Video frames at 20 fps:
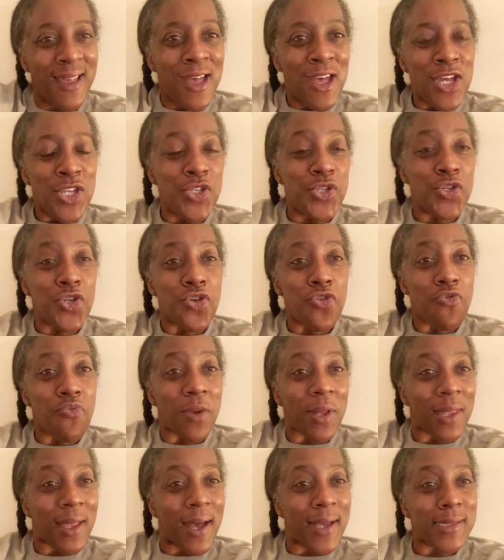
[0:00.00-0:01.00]
Do you
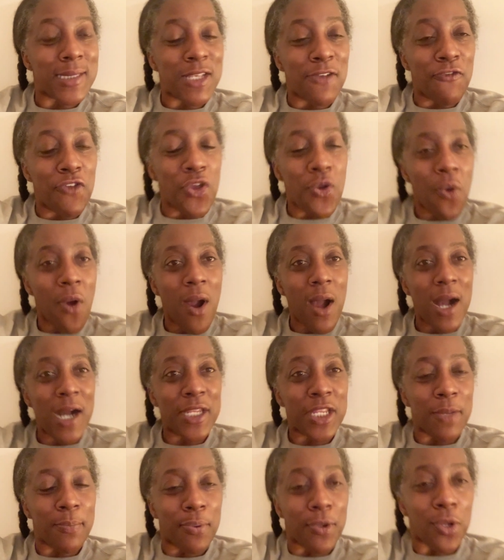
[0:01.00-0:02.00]
realize if you are
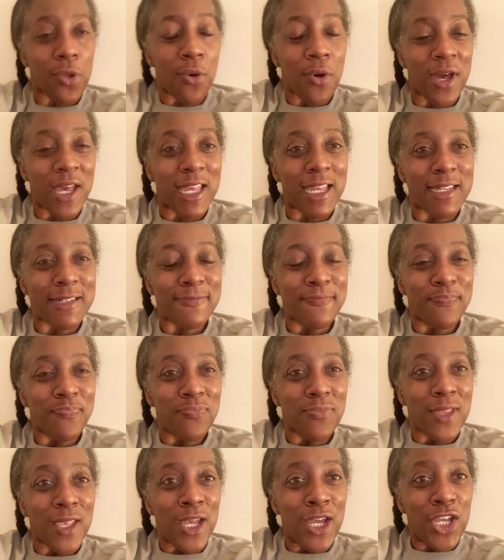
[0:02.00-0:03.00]
unemployed,
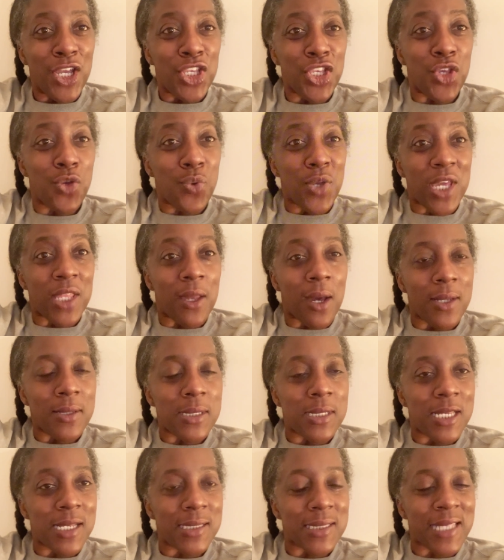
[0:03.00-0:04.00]
you get a
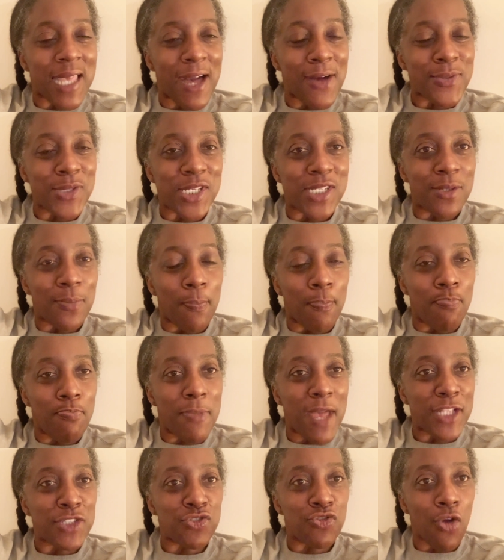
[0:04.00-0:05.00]
discounted
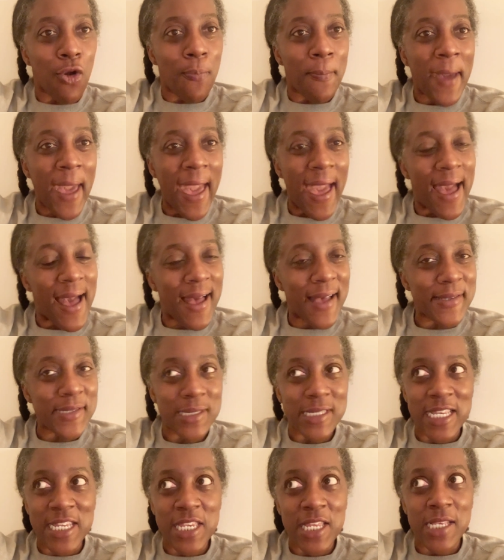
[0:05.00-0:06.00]
Metro pass?
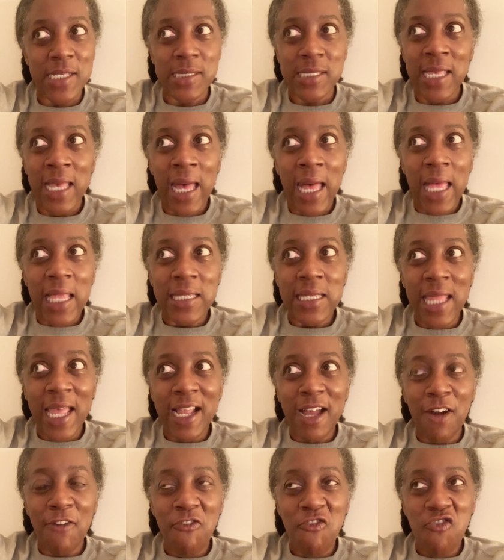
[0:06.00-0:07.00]
It is
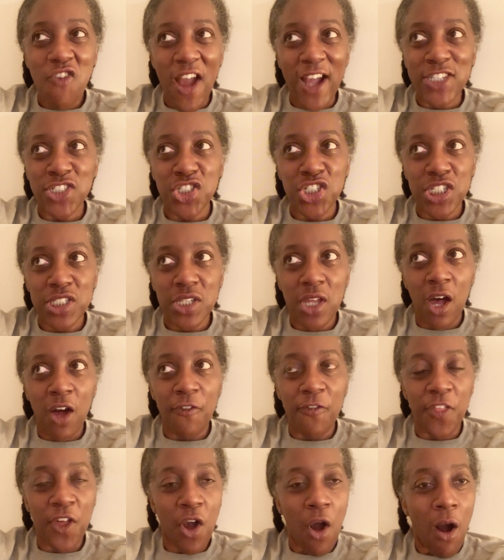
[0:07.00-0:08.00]
like a fraction
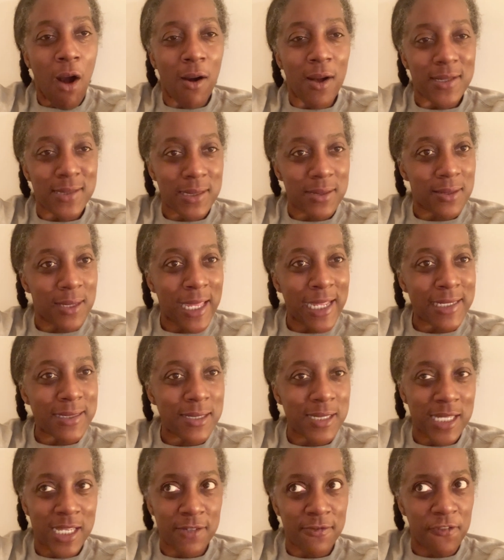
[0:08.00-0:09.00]
of the cost, like
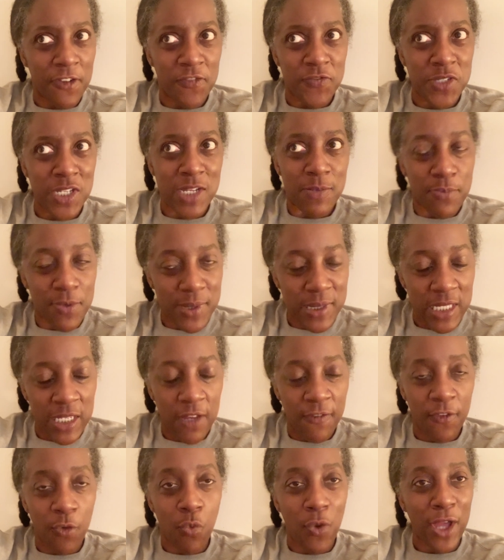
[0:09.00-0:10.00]
10, 15%
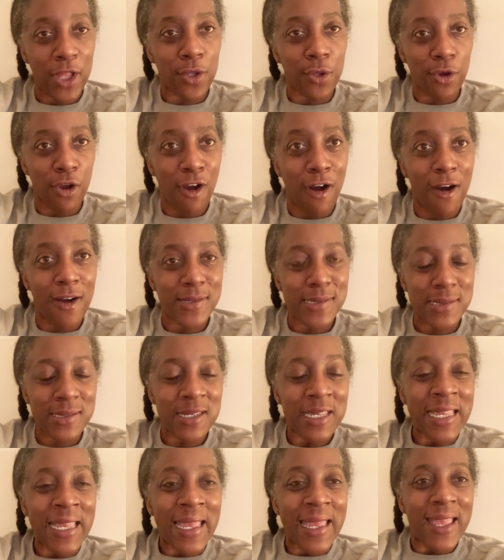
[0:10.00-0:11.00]
of the regular cost
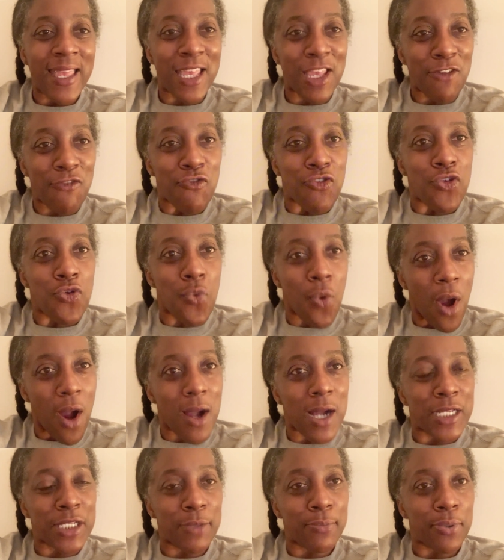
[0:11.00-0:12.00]
if you are
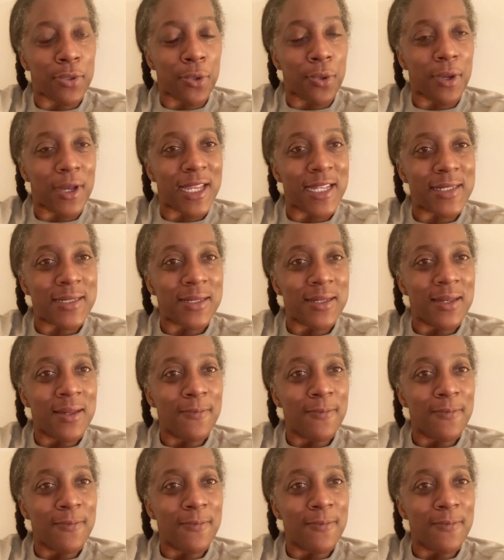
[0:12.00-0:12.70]
unemployed.